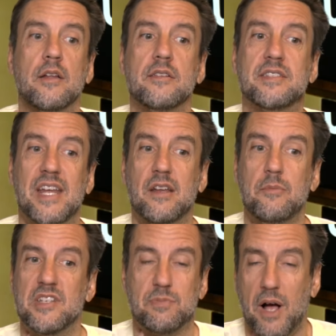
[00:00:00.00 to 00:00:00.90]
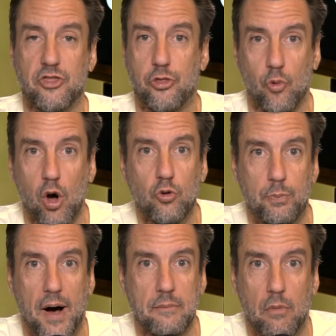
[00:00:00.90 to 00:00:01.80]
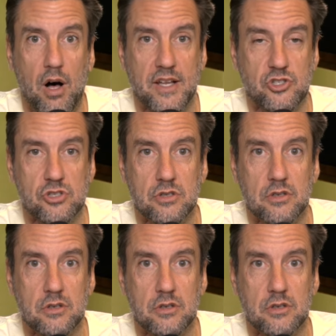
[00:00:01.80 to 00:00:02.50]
Didn't miss my throat by much.